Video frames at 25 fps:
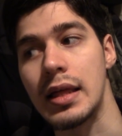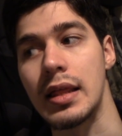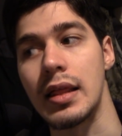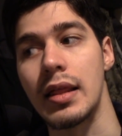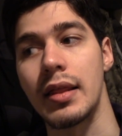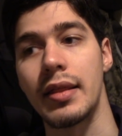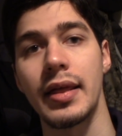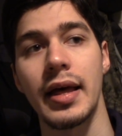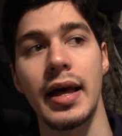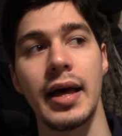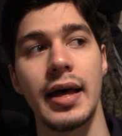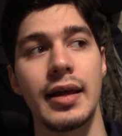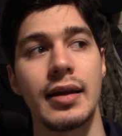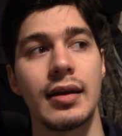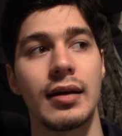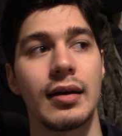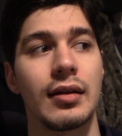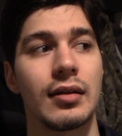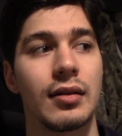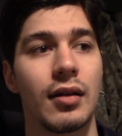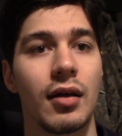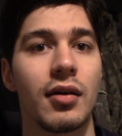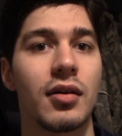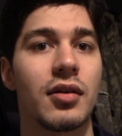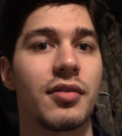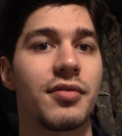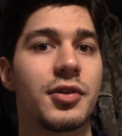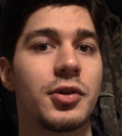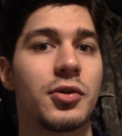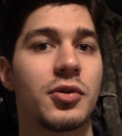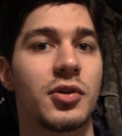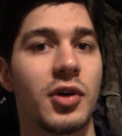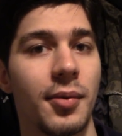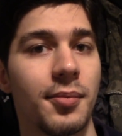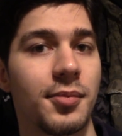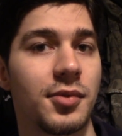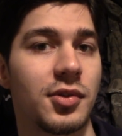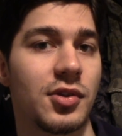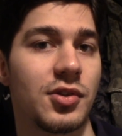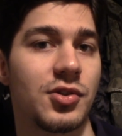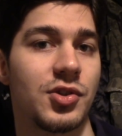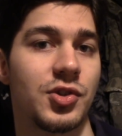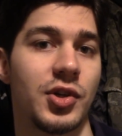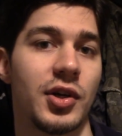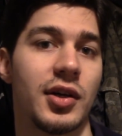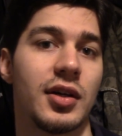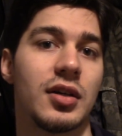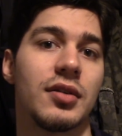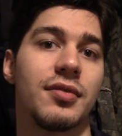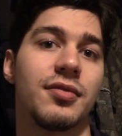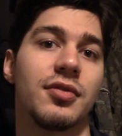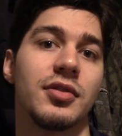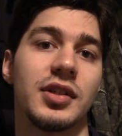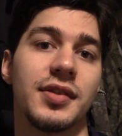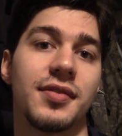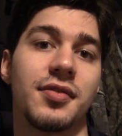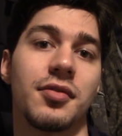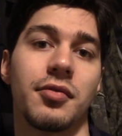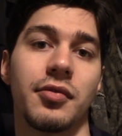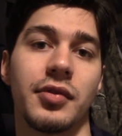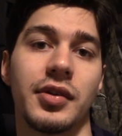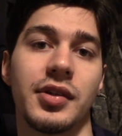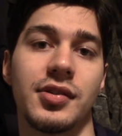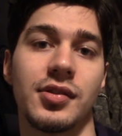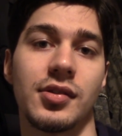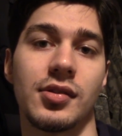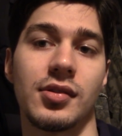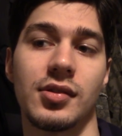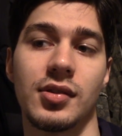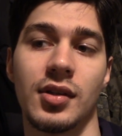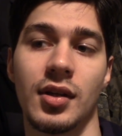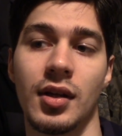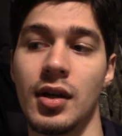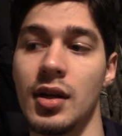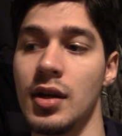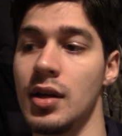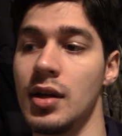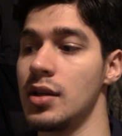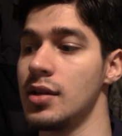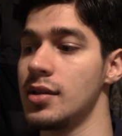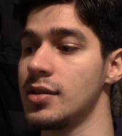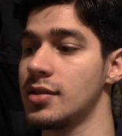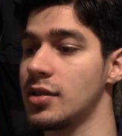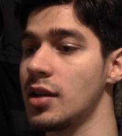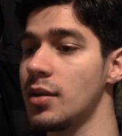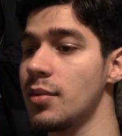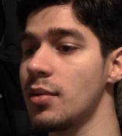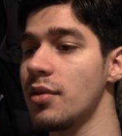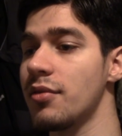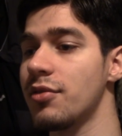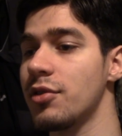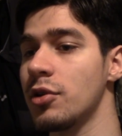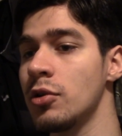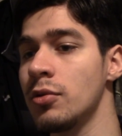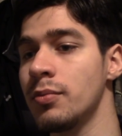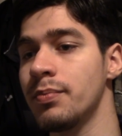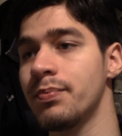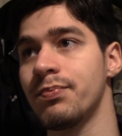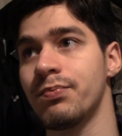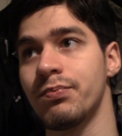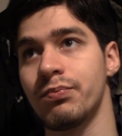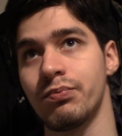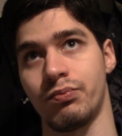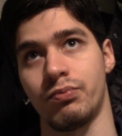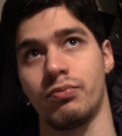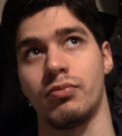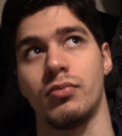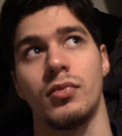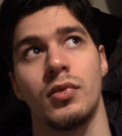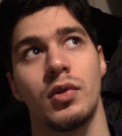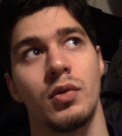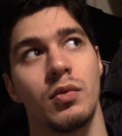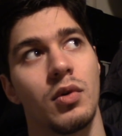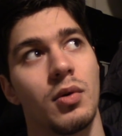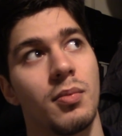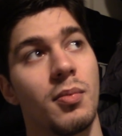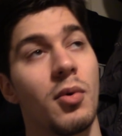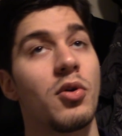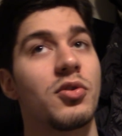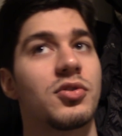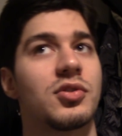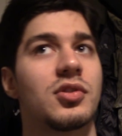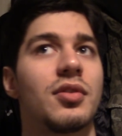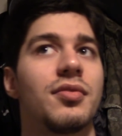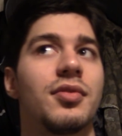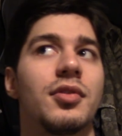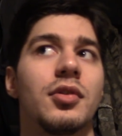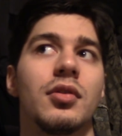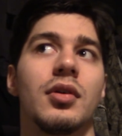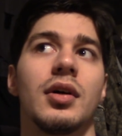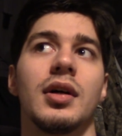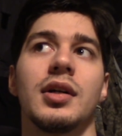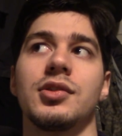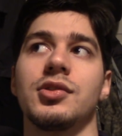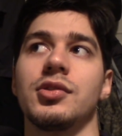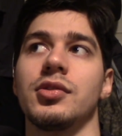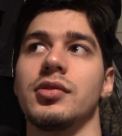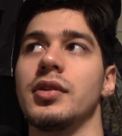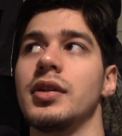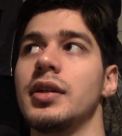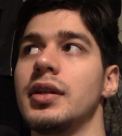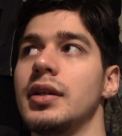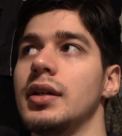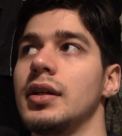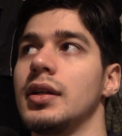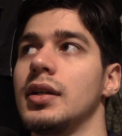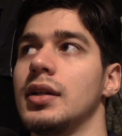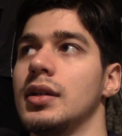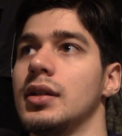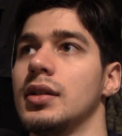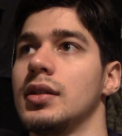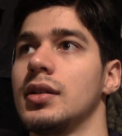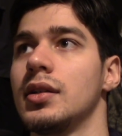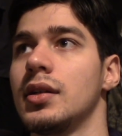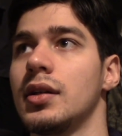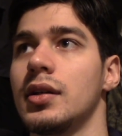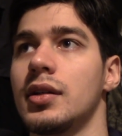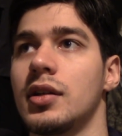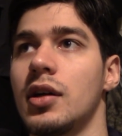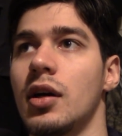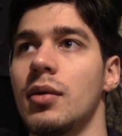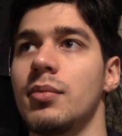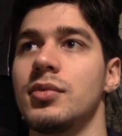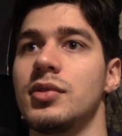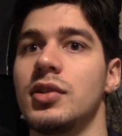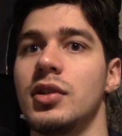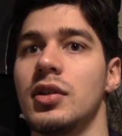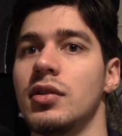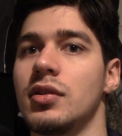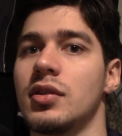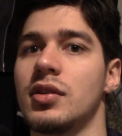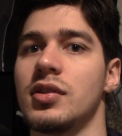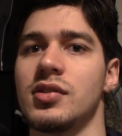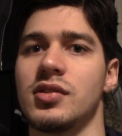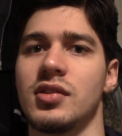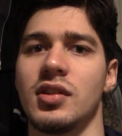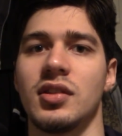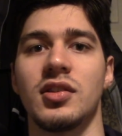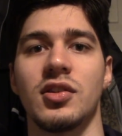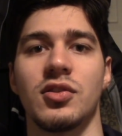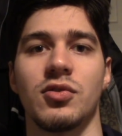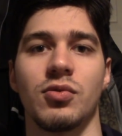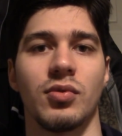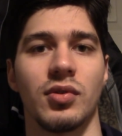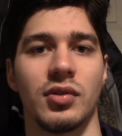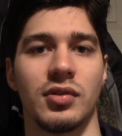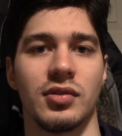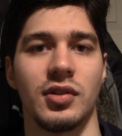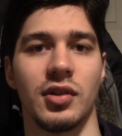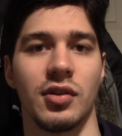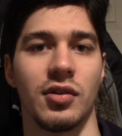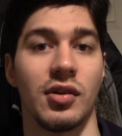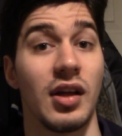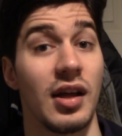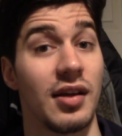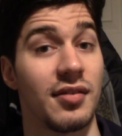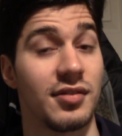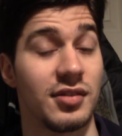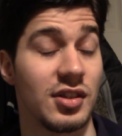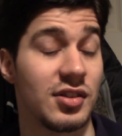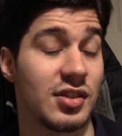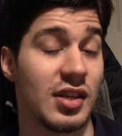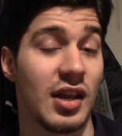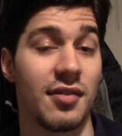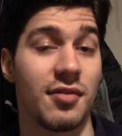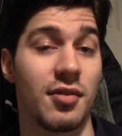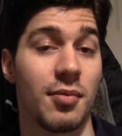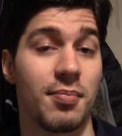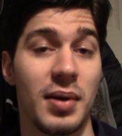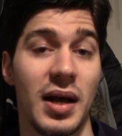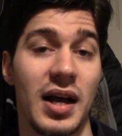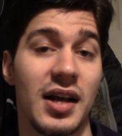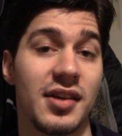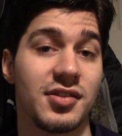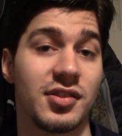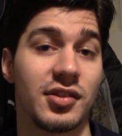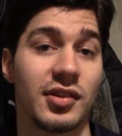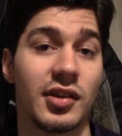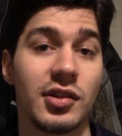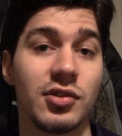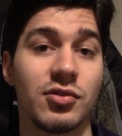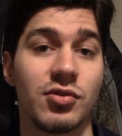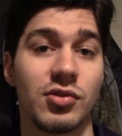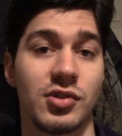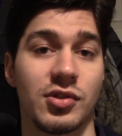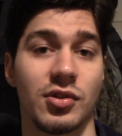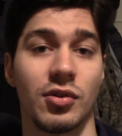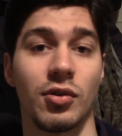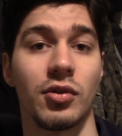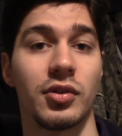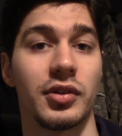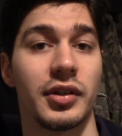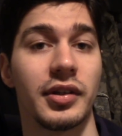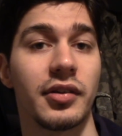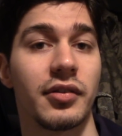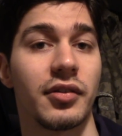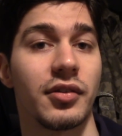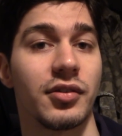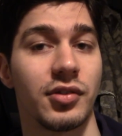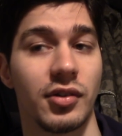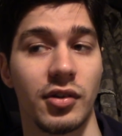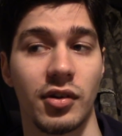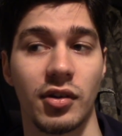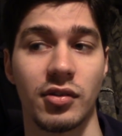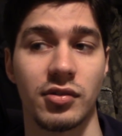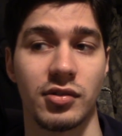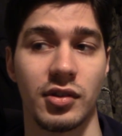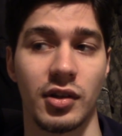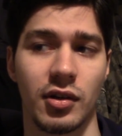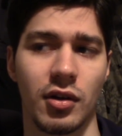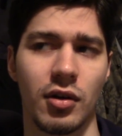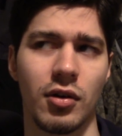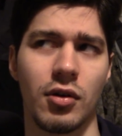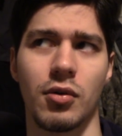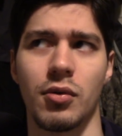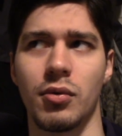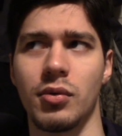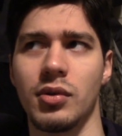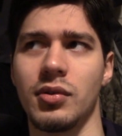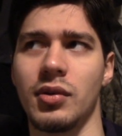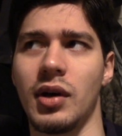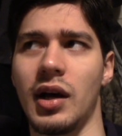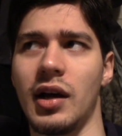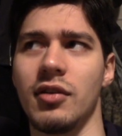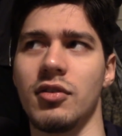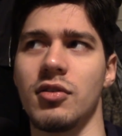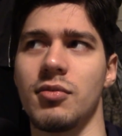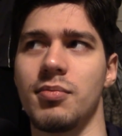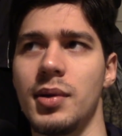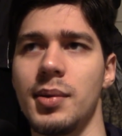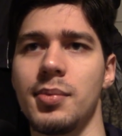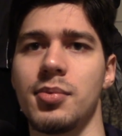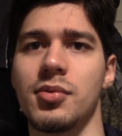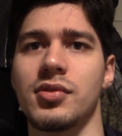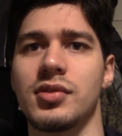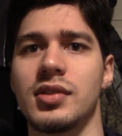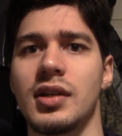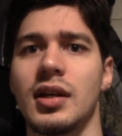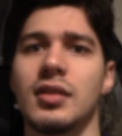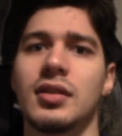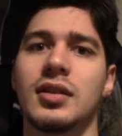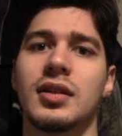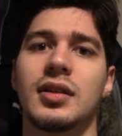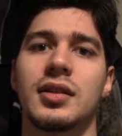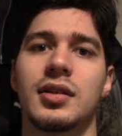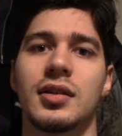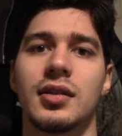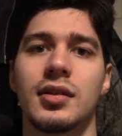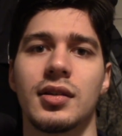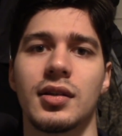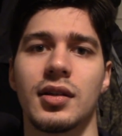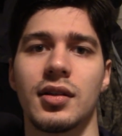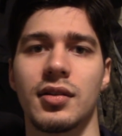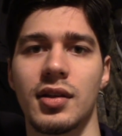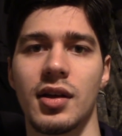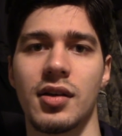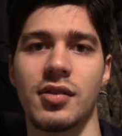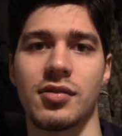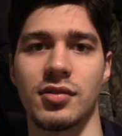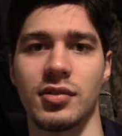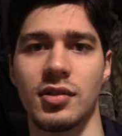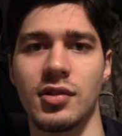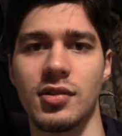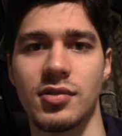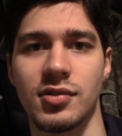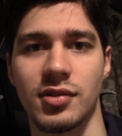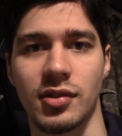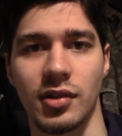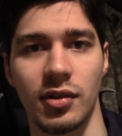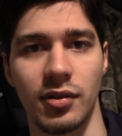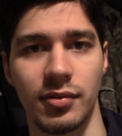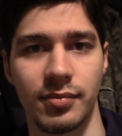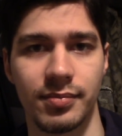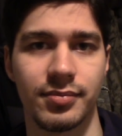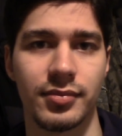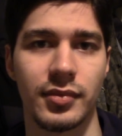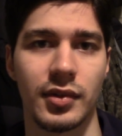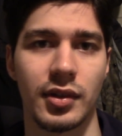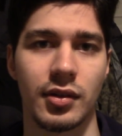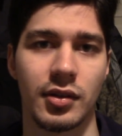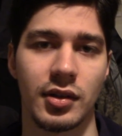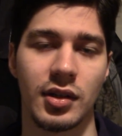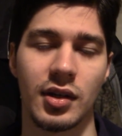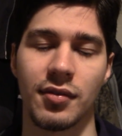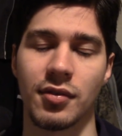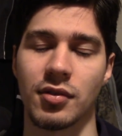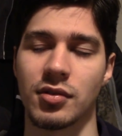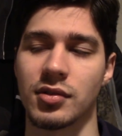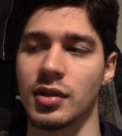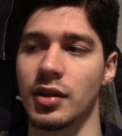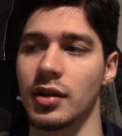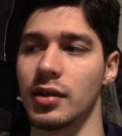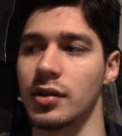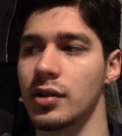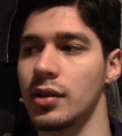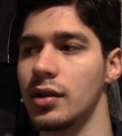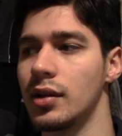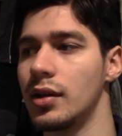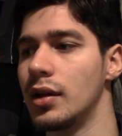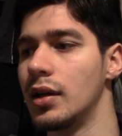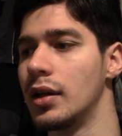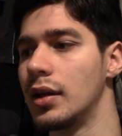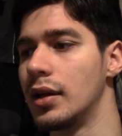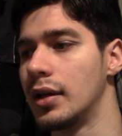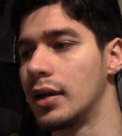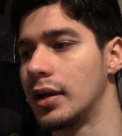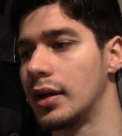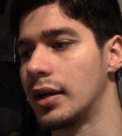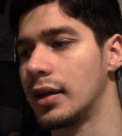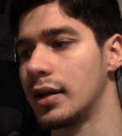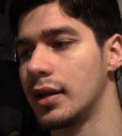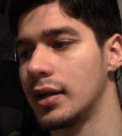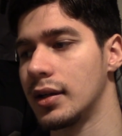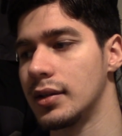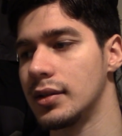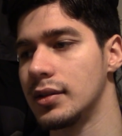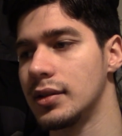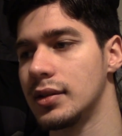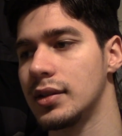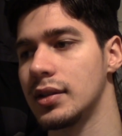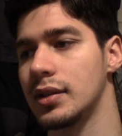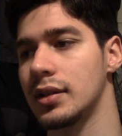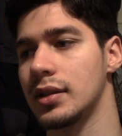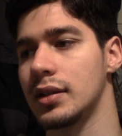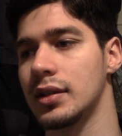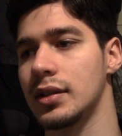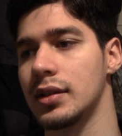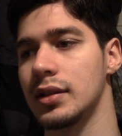that a lot of you come to this channel for different reasons. Some of you, well, most of you actually, come here because they just want, you know, just have a passing interest in Old English. You know, it's like, oh, well, how do people sound like 1,000 years ago, give or take? And you